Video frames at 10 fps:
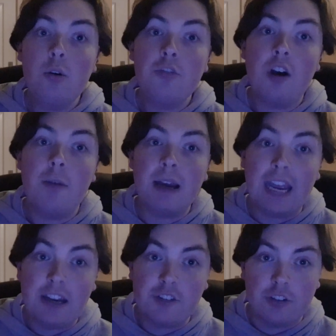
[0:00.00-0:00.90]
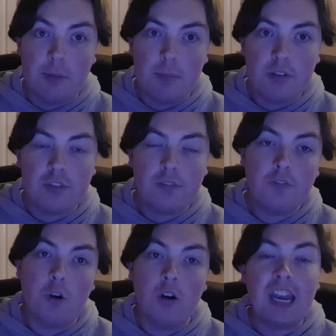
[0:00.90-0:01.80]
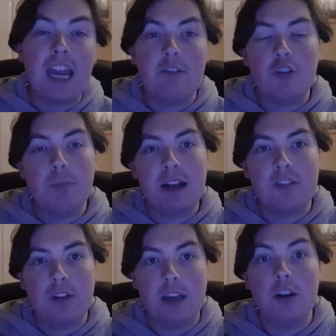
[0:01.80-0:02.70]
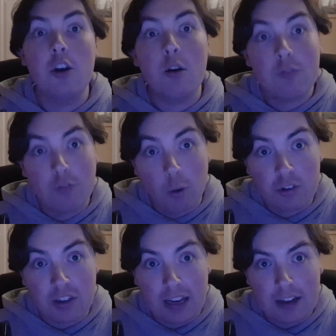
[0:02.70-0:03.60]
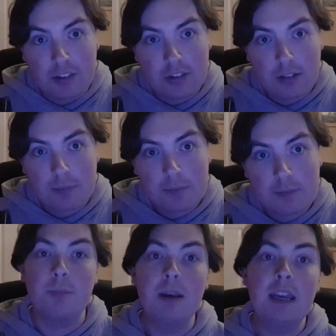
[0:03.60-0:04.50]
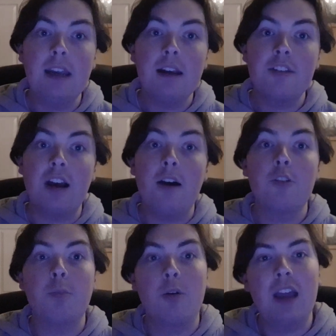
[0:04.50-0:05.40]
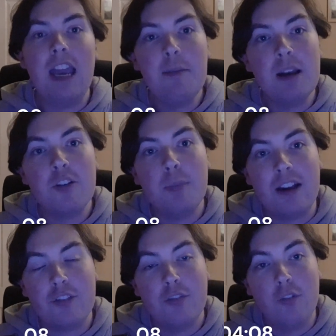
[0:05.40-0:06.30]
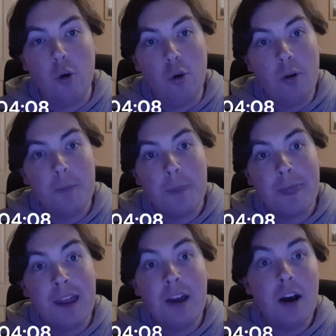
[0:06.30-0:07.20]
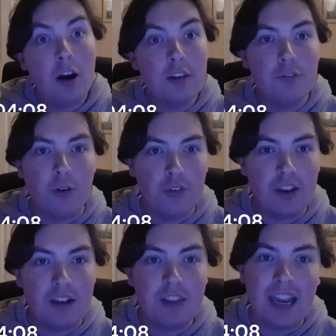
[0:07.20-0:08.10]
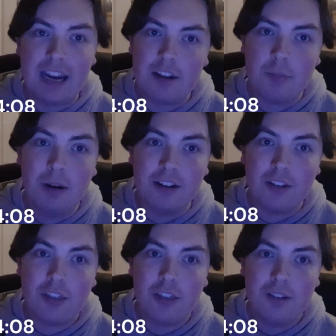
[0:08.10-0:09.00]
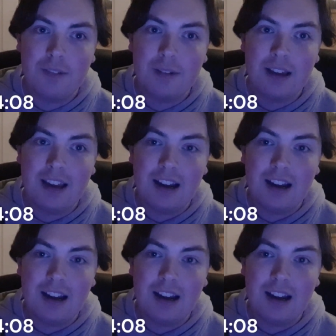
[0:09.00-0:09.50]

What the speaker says: Those are my angel numbers, 4 and 8 respectively, not 48. Reason being is that I was born at 8 minutes past 4 on the 4th day of the 8th month.